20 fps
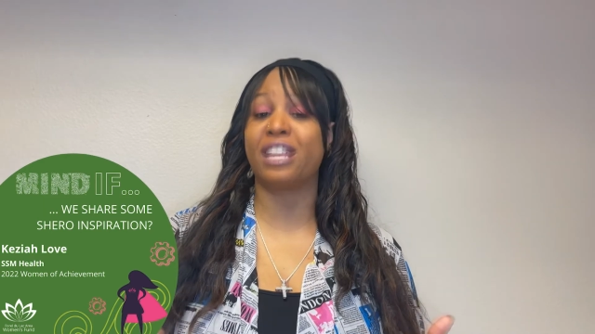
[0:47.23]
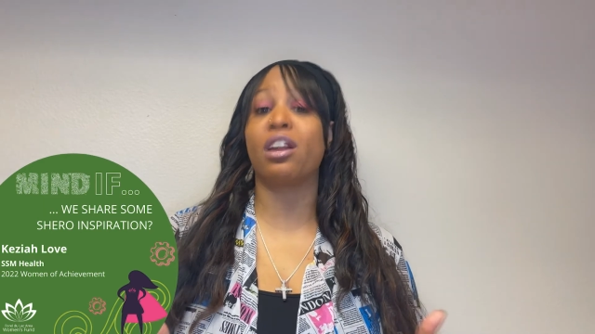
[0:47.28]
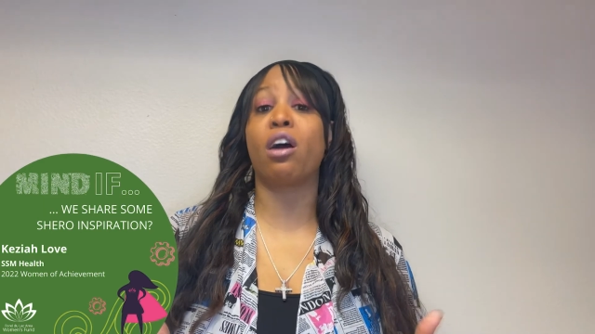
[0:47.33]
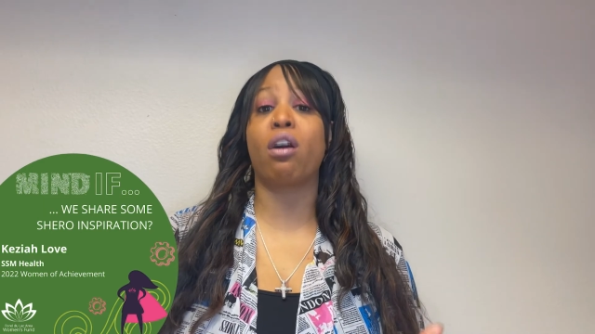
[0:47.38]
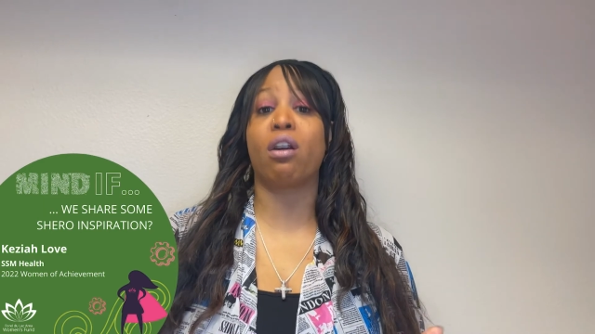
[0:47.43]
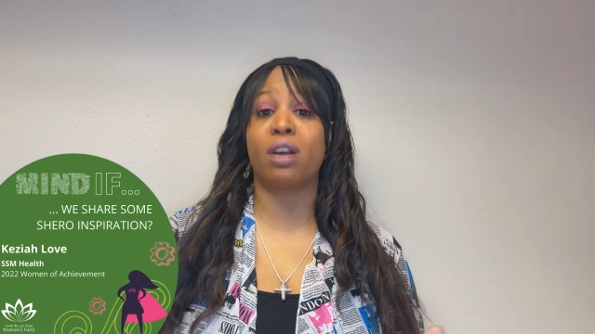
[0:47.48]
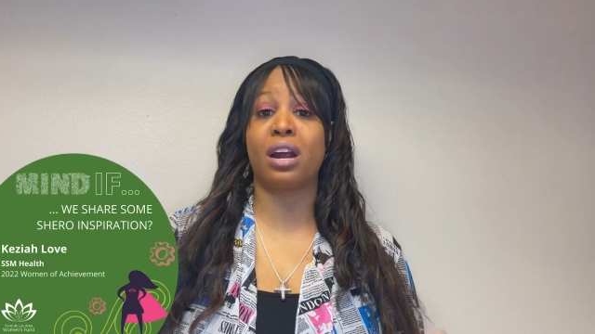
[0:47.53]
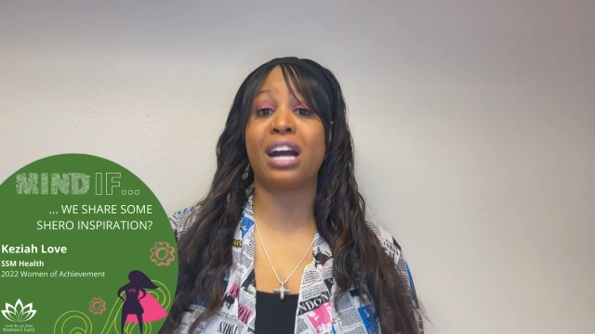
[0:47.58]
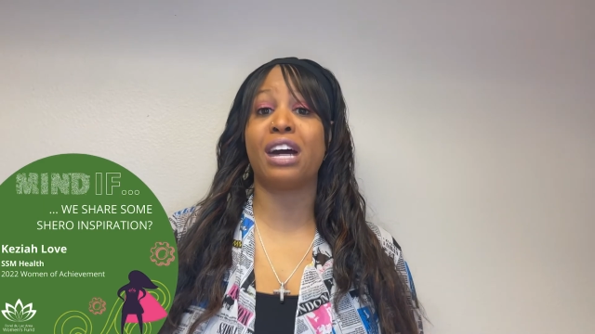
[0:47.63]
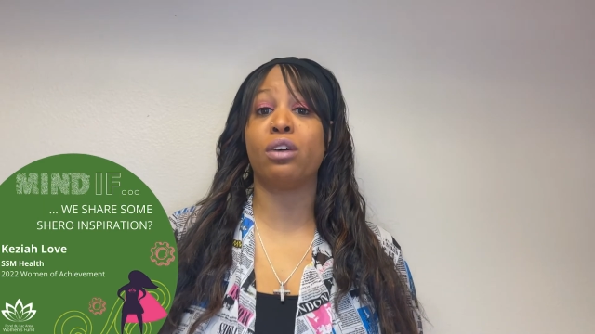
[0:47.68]

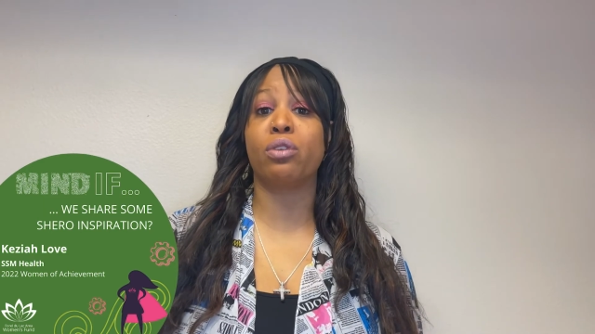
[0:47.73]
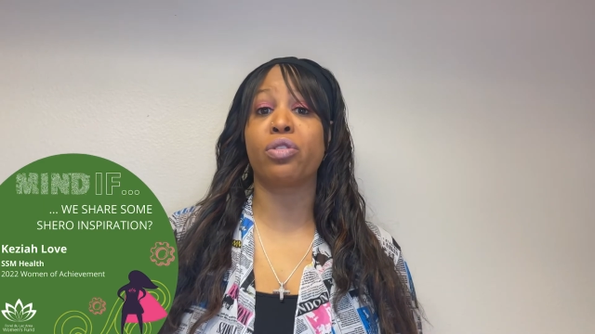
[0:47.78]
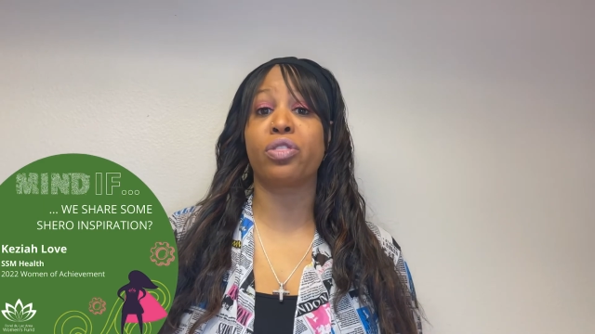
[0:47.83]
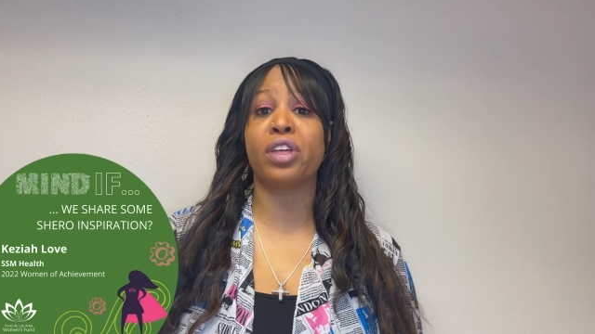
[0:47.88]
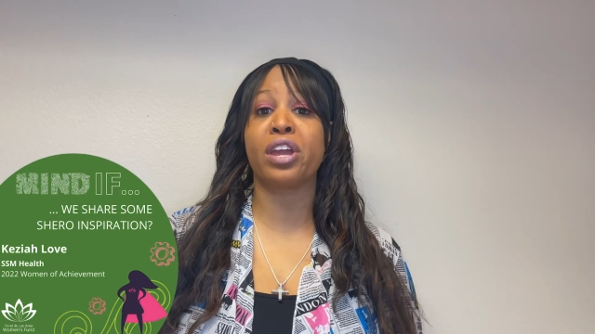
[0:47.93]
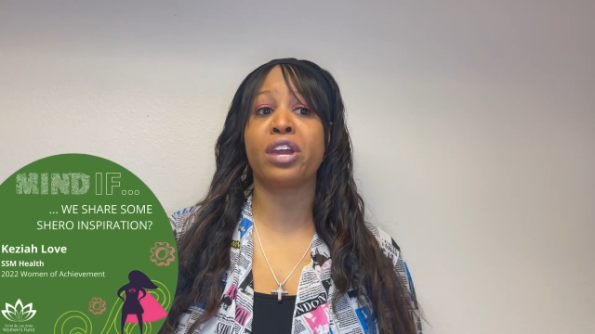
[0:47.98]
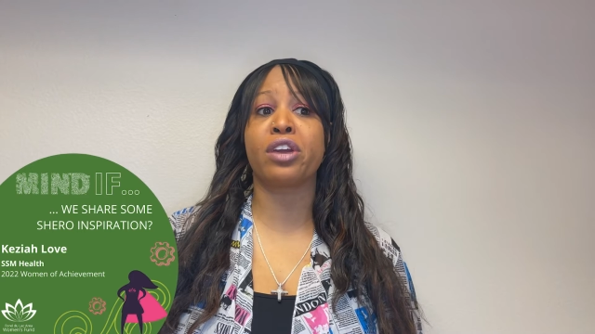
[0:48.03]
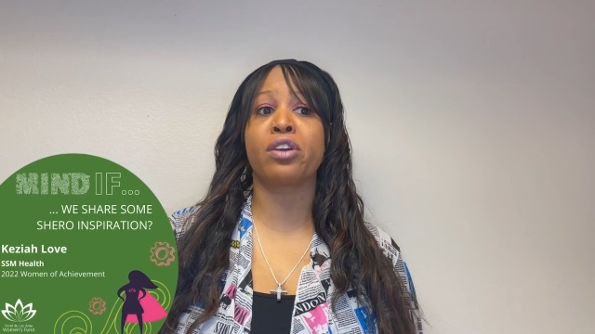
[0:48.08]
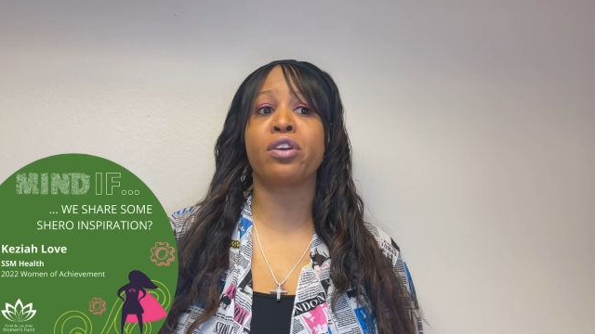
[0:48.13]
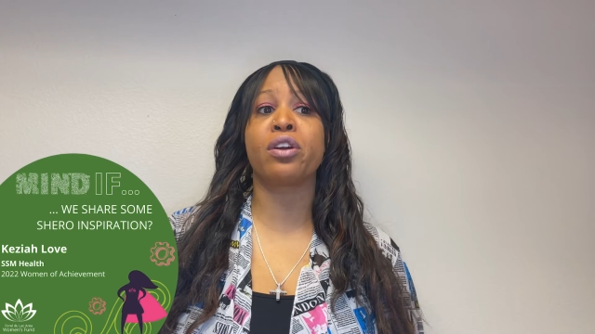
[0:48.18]
are out
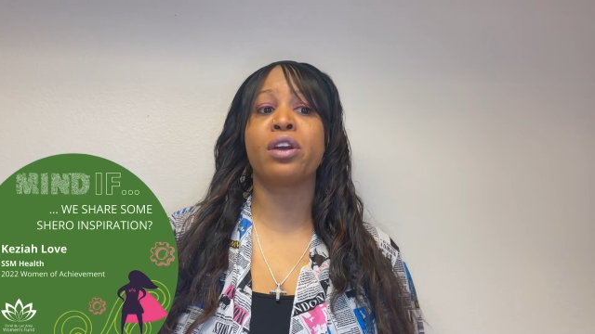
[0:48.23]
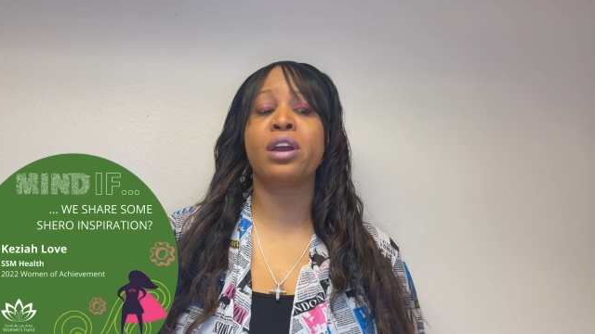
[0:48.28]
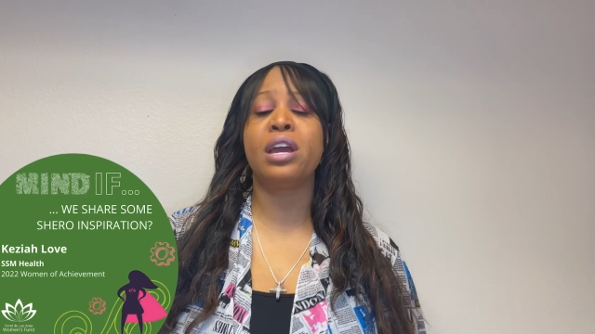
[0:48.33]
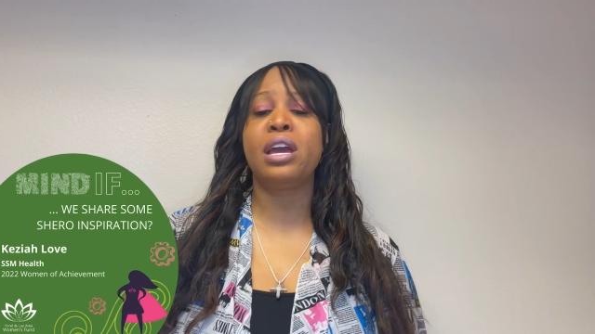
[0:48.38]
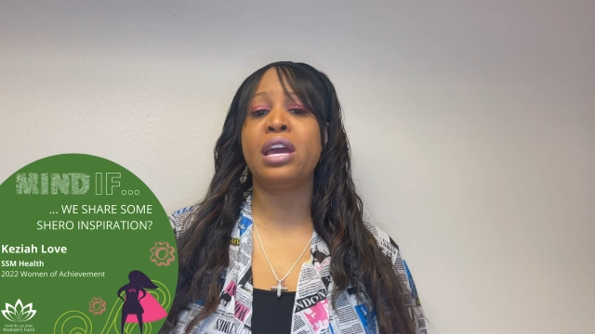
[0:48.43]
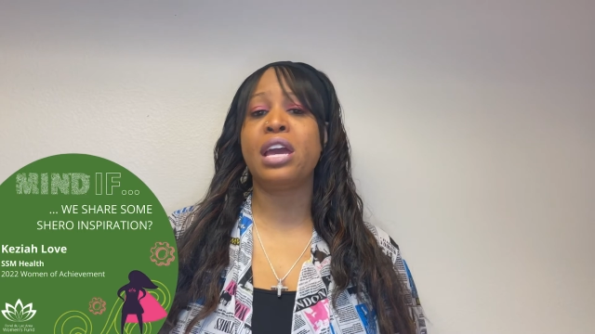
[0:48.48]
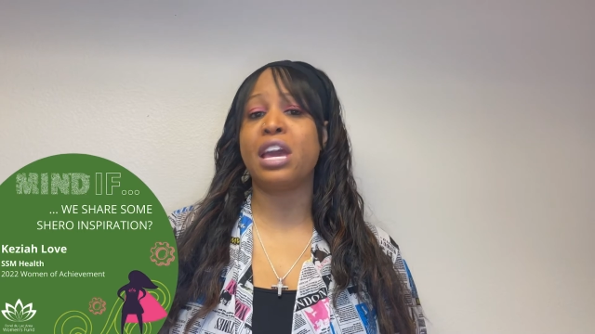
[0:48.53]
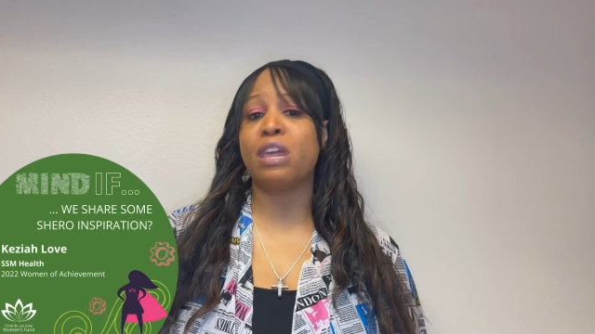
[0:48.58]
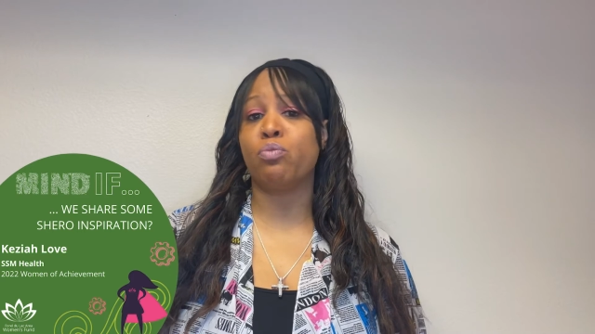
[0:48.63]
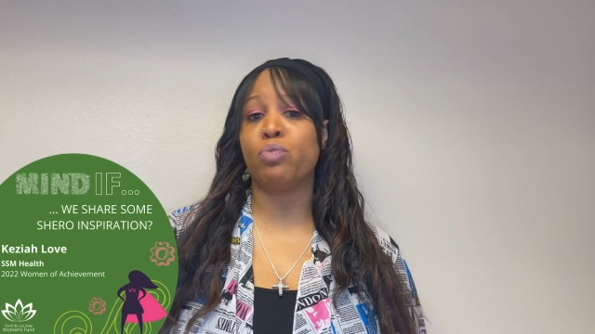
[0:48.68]
there
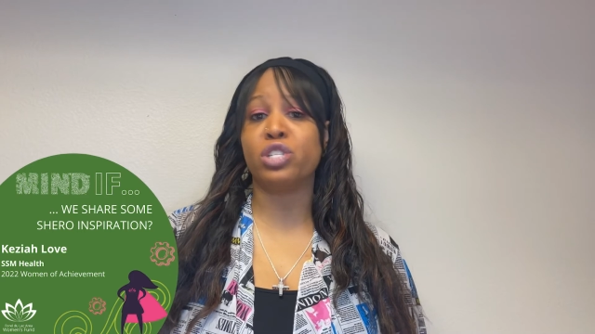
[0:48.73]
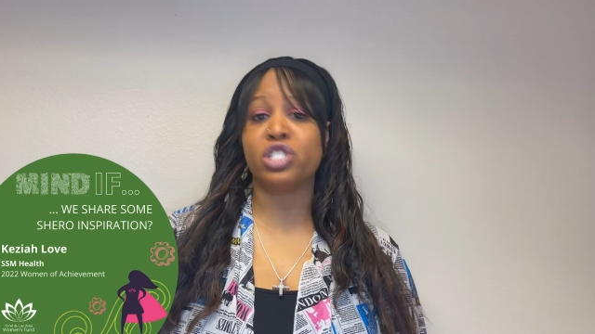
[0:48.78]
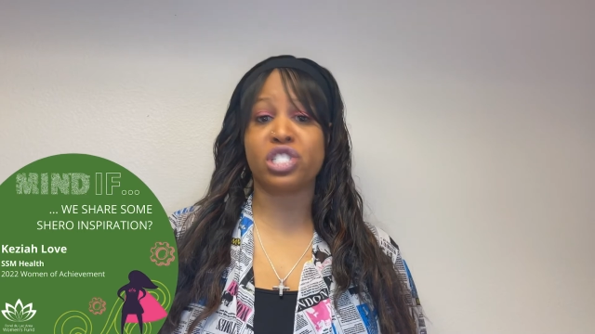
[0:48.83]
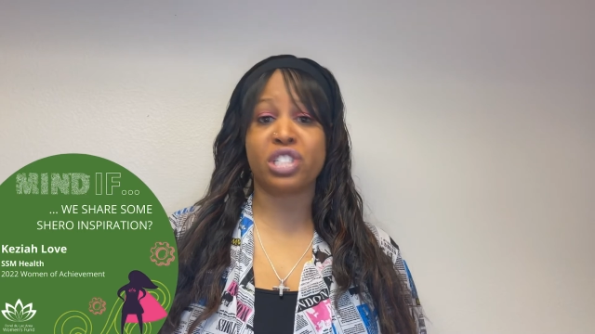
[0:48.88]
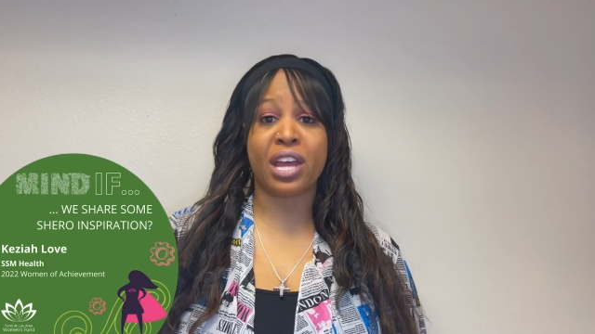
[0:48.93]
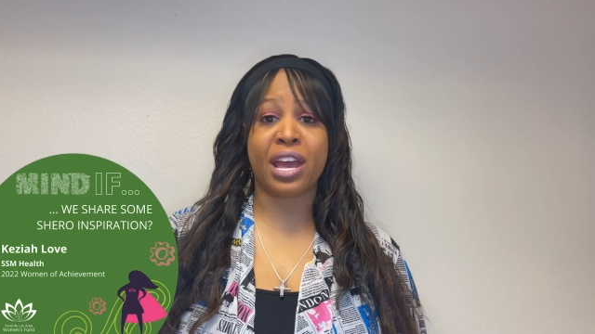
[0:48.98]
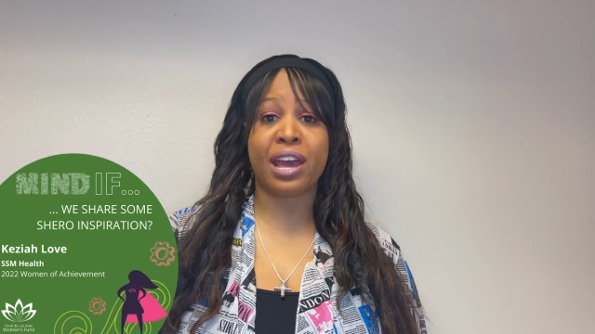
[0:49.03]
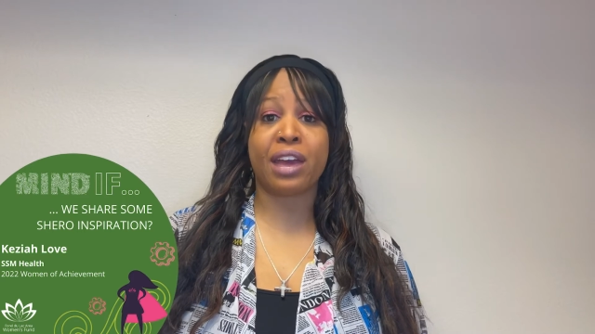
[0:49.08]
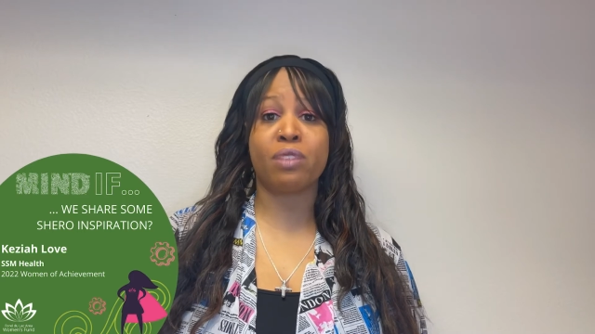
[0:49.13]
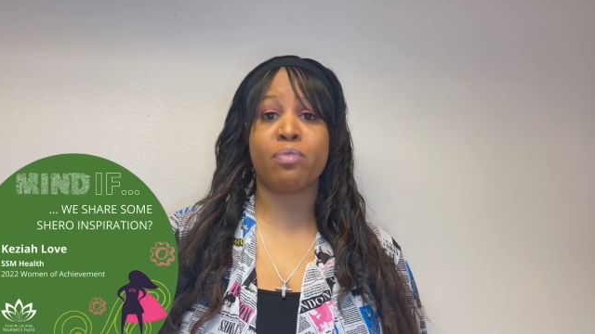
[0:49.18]
in which
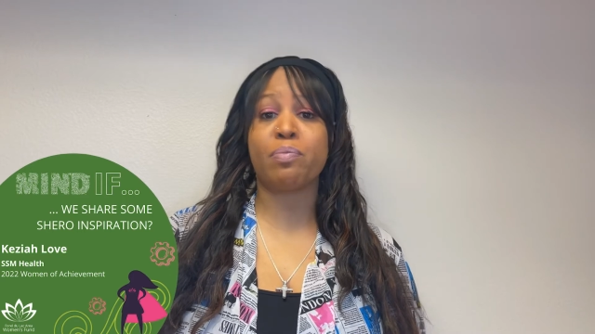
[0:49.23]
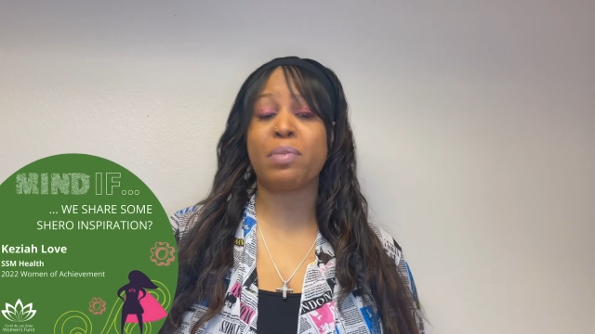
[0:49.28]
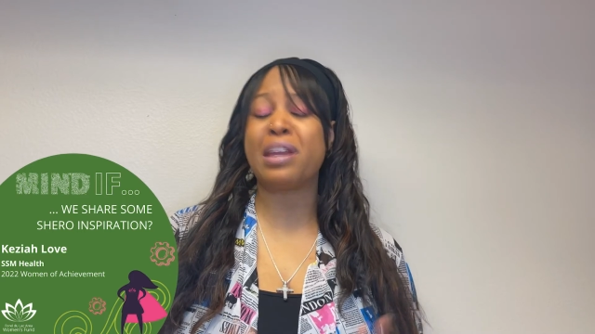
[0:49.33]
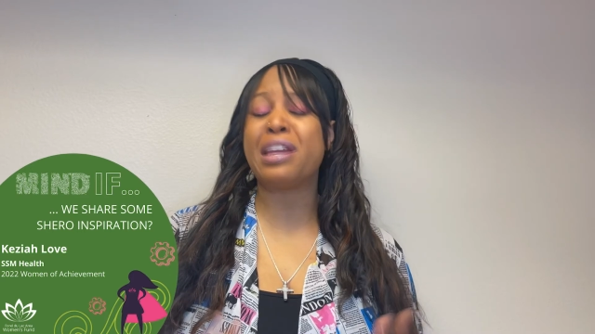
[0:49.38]
that